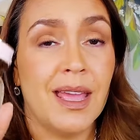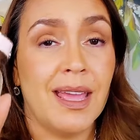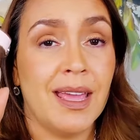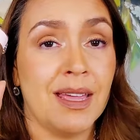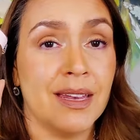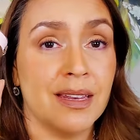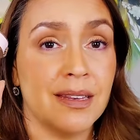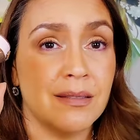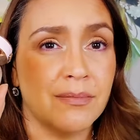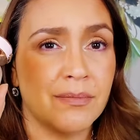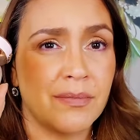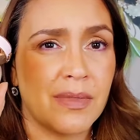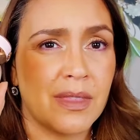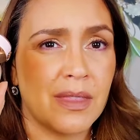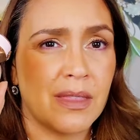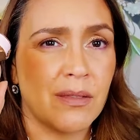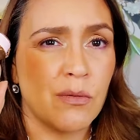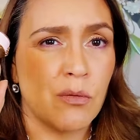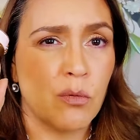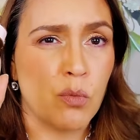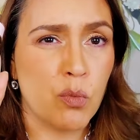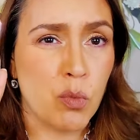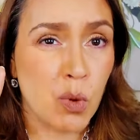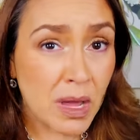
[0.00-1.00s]
And
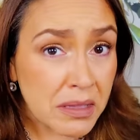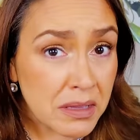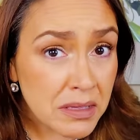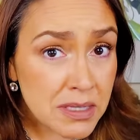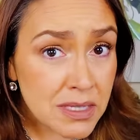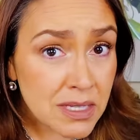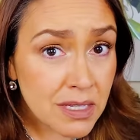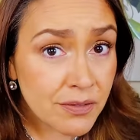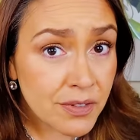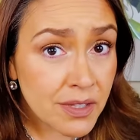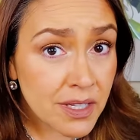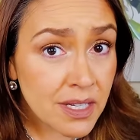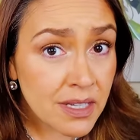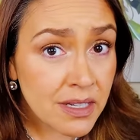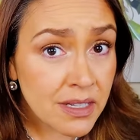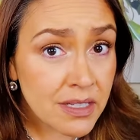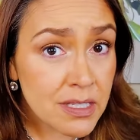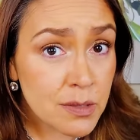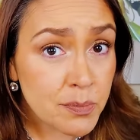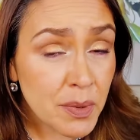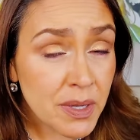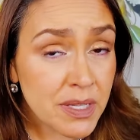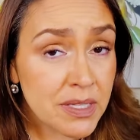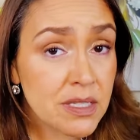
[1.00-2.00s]
relatively
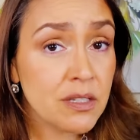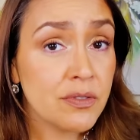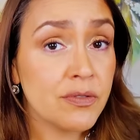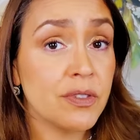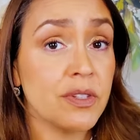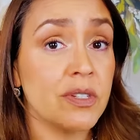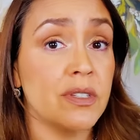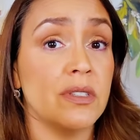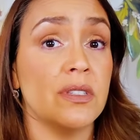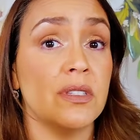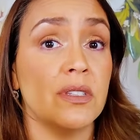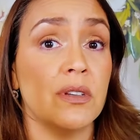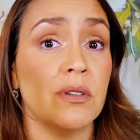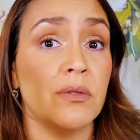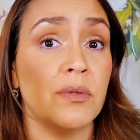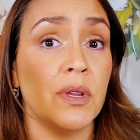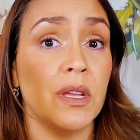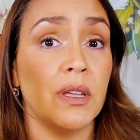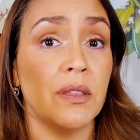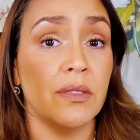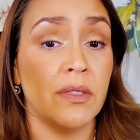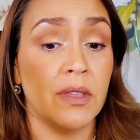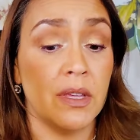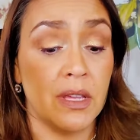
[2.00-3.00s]
inexpensive
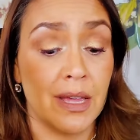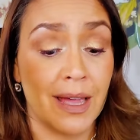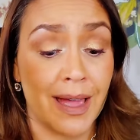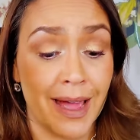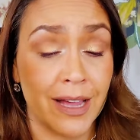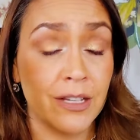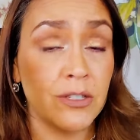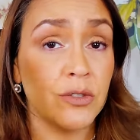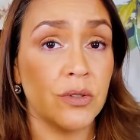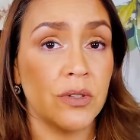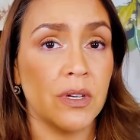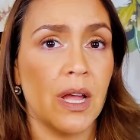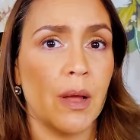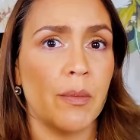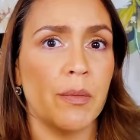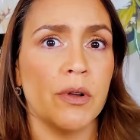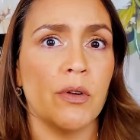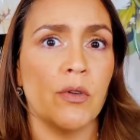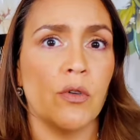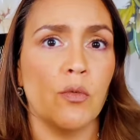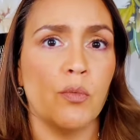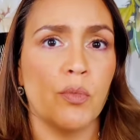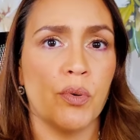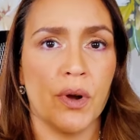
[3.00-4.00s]
considering the
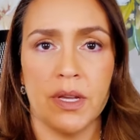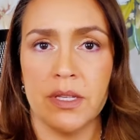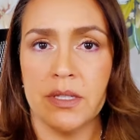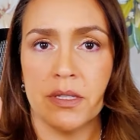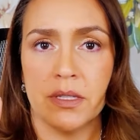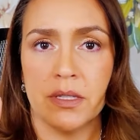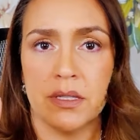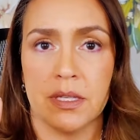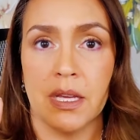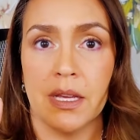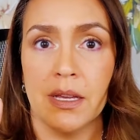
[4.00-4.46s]
astronomical prices